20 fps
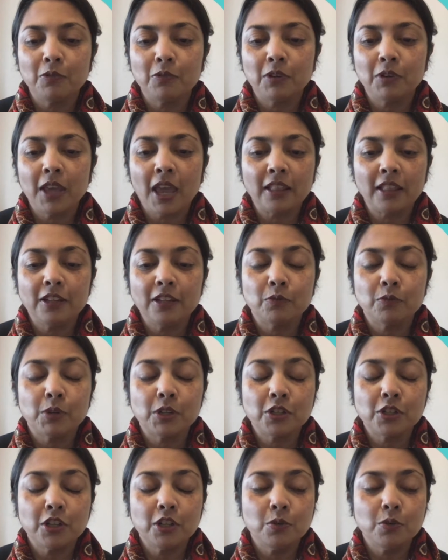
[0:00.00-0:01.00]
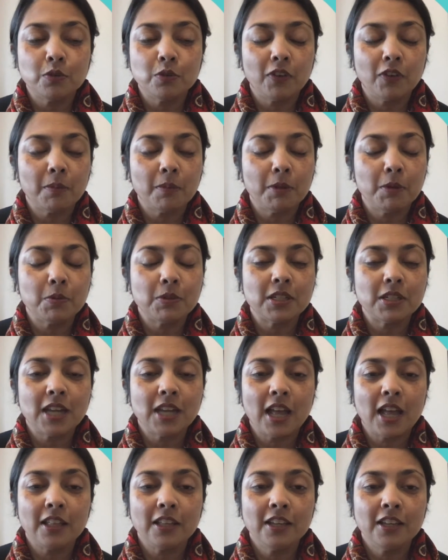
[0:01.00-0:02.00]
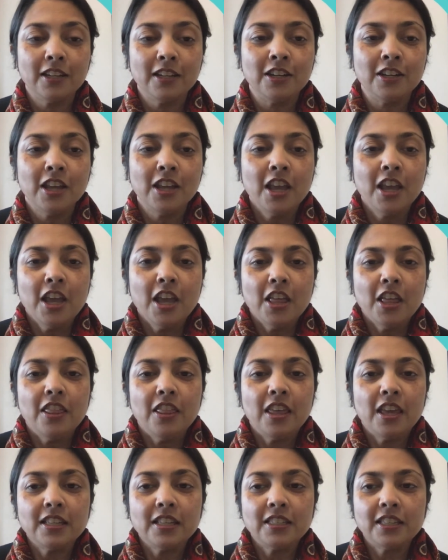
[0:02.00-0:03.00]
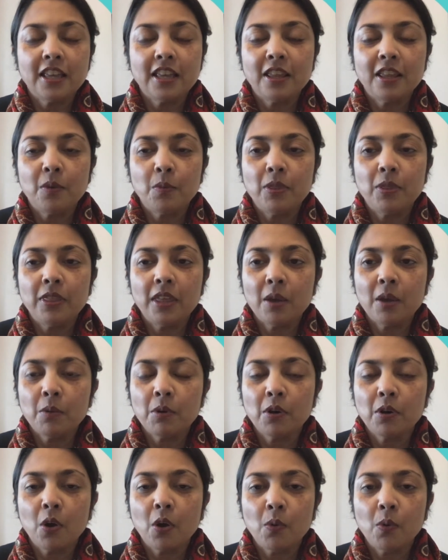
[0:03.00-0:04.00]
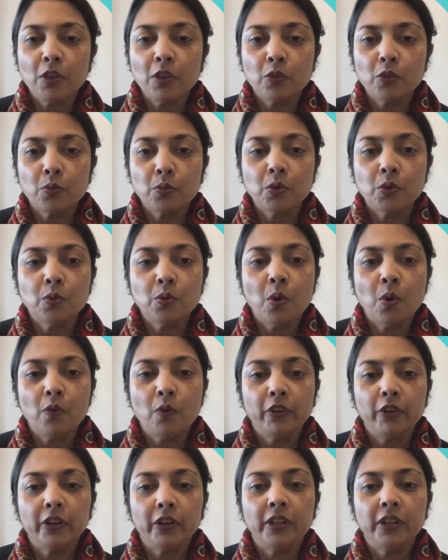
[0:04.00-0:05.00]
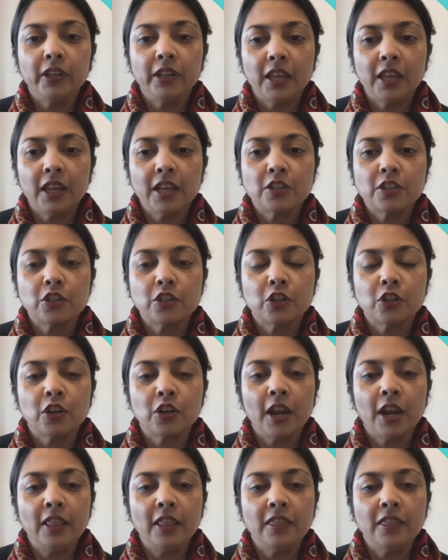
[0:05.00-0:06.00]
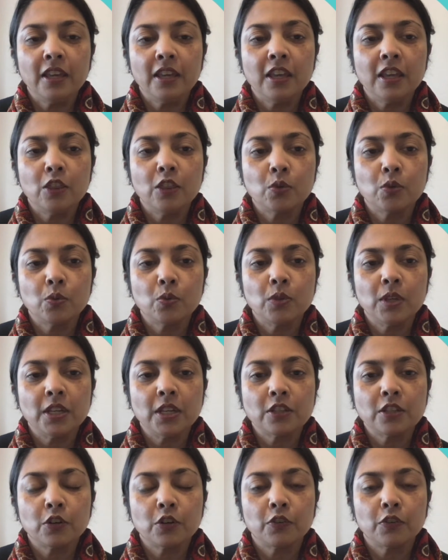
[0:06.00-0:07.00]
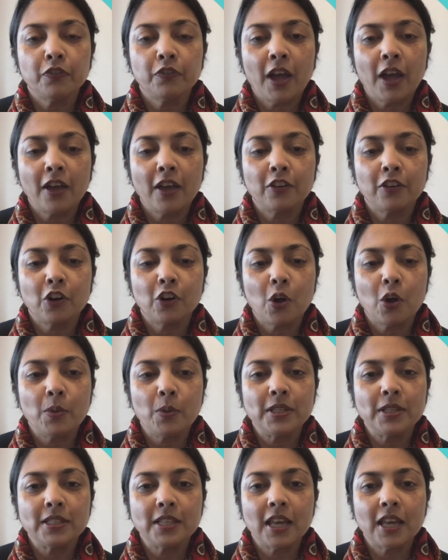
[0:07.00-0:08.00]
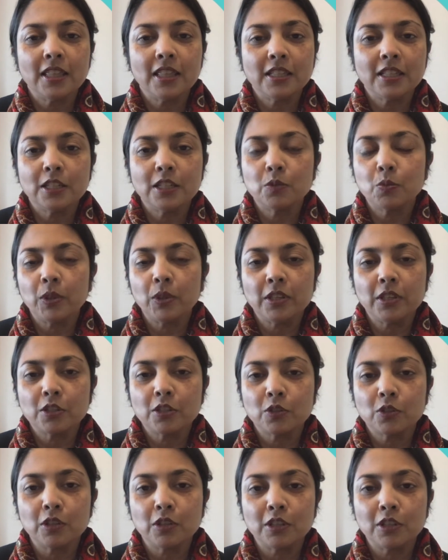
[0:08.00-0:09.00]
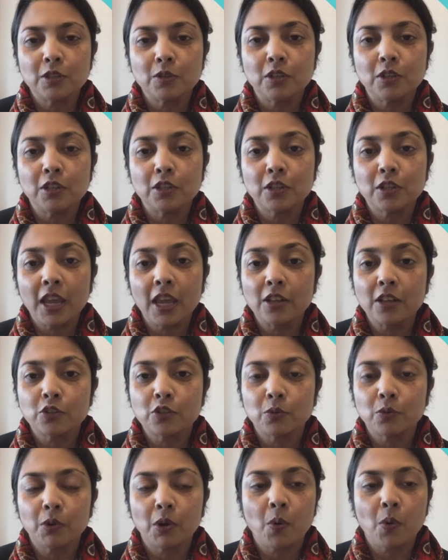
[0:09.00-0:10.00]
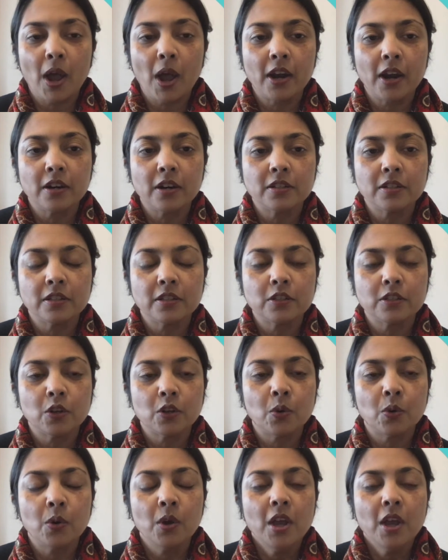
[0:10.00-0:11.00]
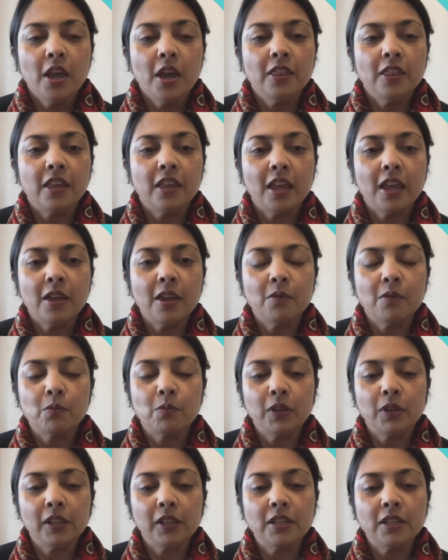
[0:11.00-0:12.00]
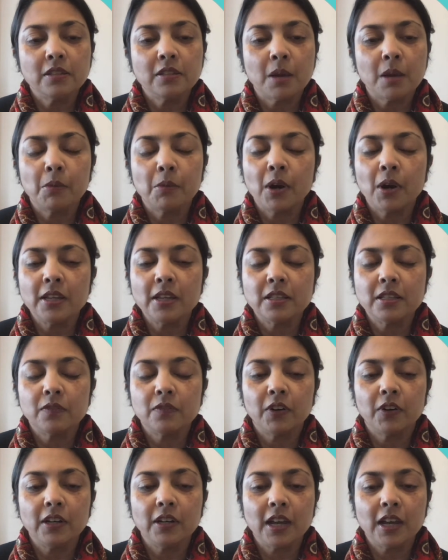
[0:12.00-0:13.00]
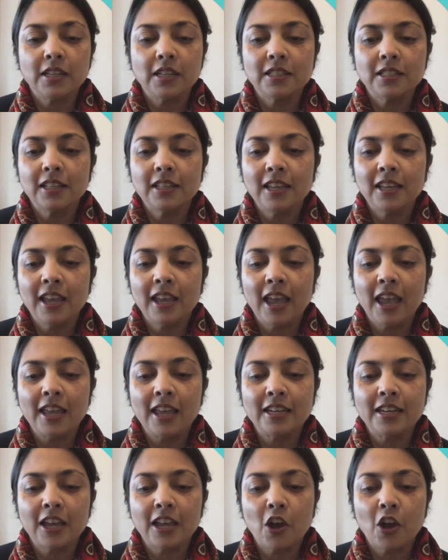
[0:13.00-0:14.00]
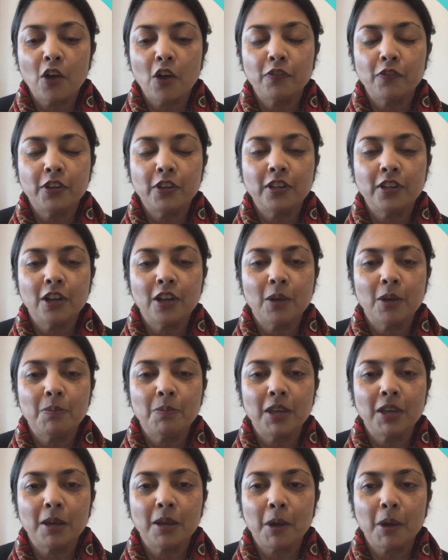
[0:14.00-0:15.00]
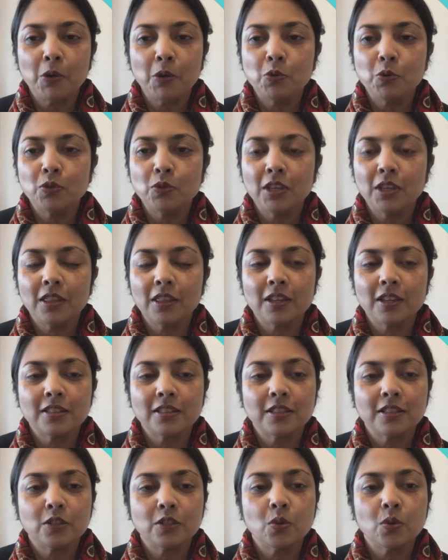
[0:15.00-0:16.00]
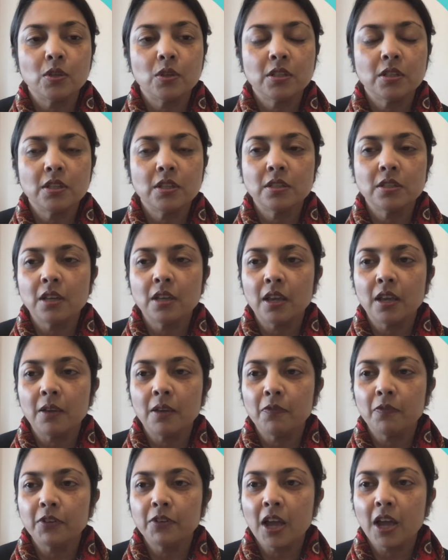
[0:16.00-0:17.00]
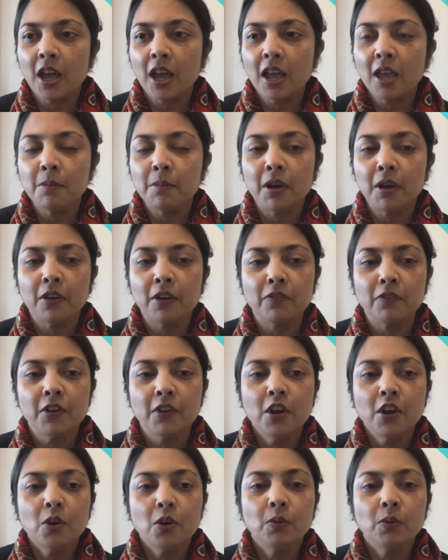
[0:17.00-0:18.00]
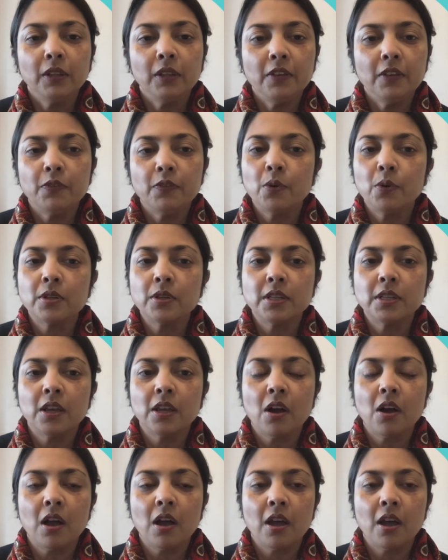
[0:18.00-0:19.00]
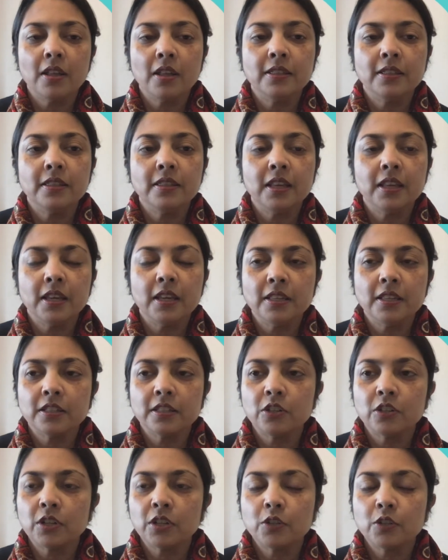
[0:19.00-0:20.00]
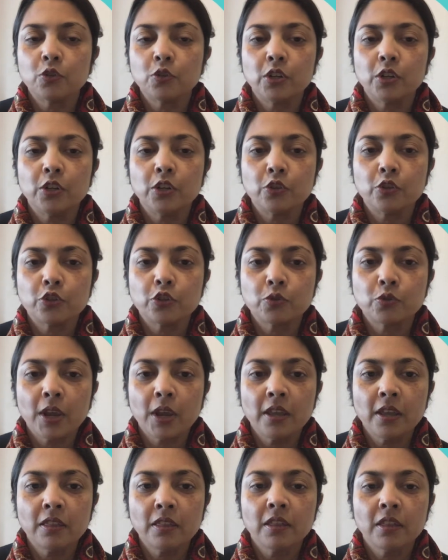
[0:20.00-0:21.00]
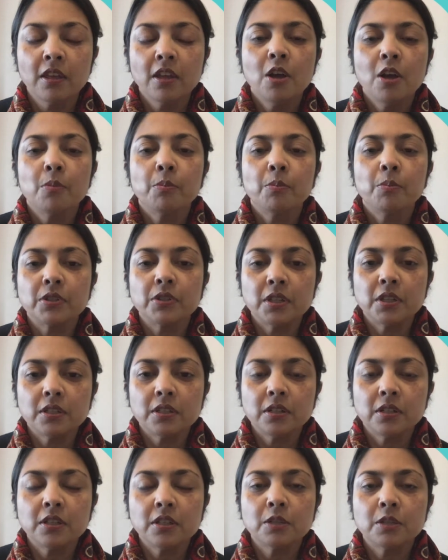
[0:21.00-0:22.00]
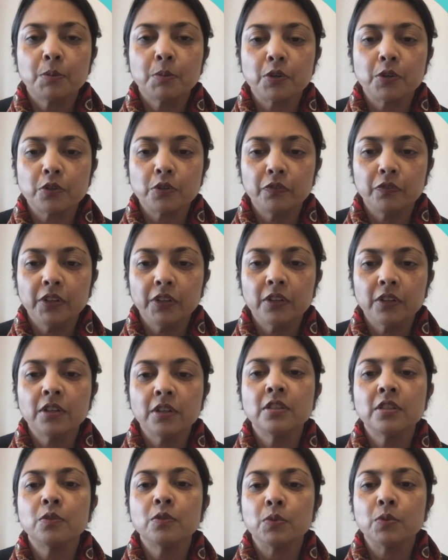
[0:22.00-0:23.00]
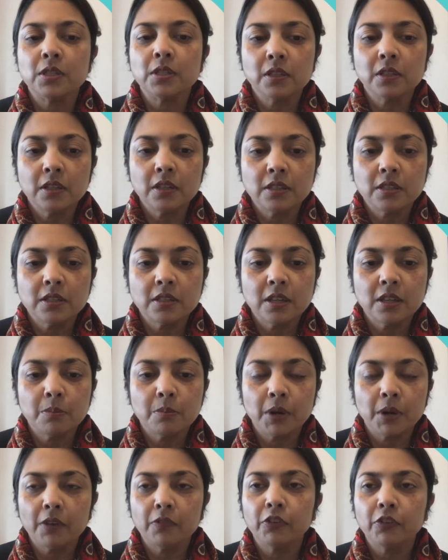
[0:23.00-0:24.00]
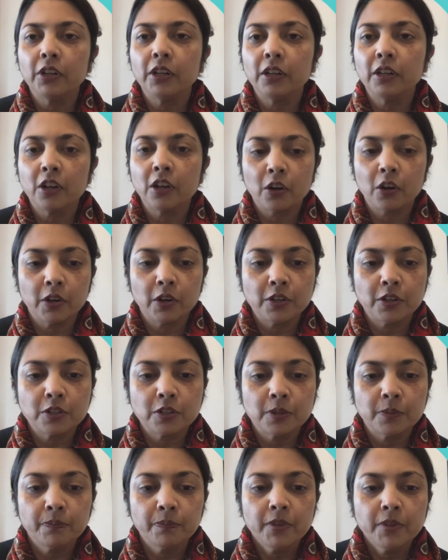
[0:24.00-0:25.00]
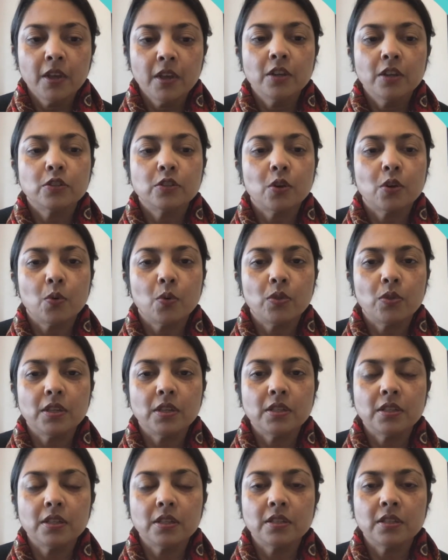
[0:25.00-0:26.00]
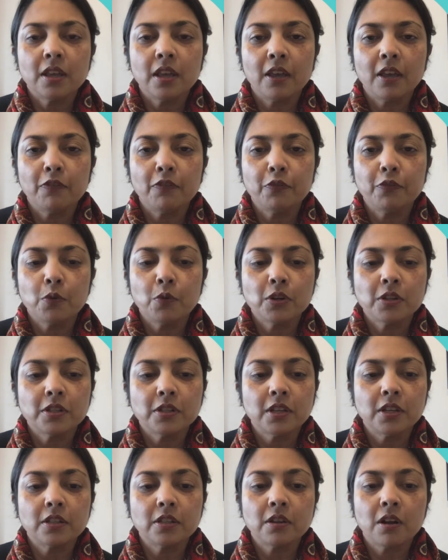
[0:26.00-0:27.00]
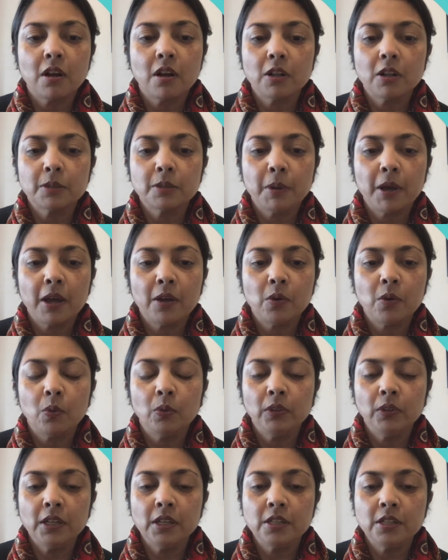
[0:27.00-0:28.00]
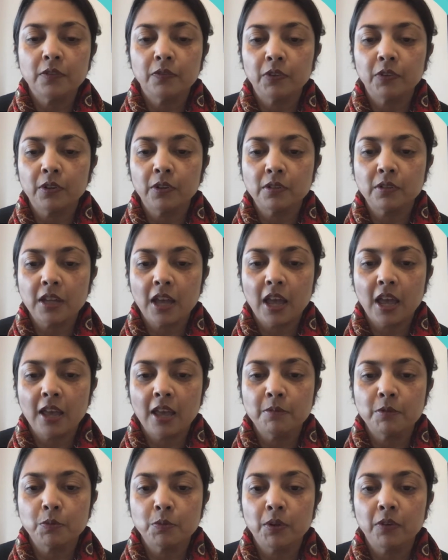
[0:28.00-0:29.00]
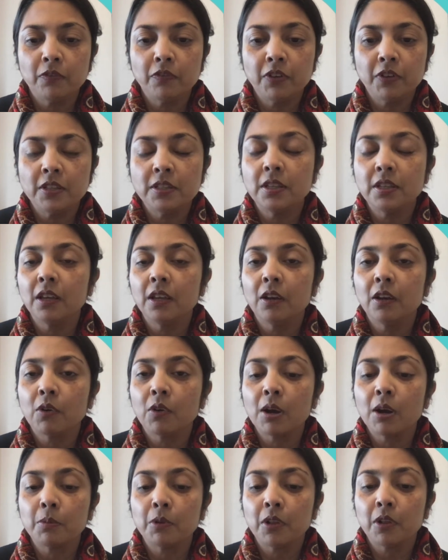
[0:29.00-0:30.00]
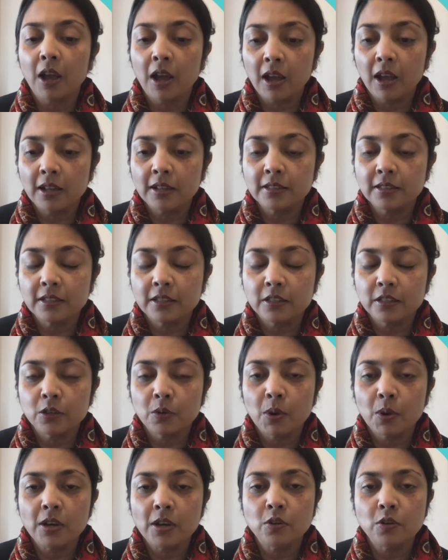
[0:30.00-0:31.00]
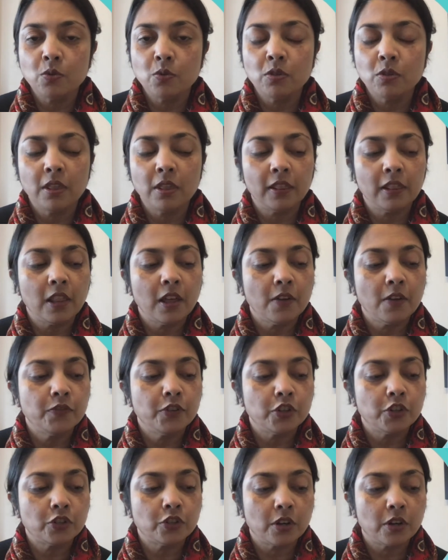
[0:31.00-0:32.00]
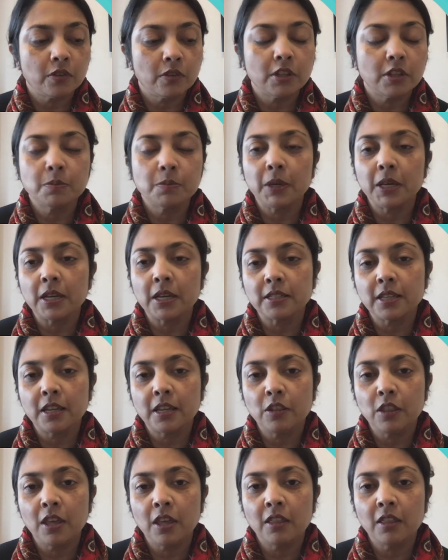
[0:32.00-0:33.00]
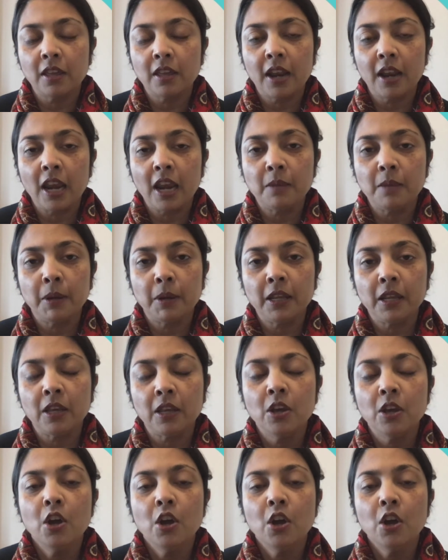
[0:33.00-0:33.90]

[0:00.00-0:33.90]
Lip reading: Kathleen Ritchie, whose family was Italian, and they said that when they were going through ovarian cancer and thinking through this, her father always said, "This is what this cancer requires," and so they really summarize this very nicely. And I often think about using this, and so this is a time of really focusing on things such as your inner strength, persistence, perseverance, resiliency, bravery, and courage. So this is a force that is called upon only in difficult times when facing incredible odds. And so I do love to share this because I think that anybody,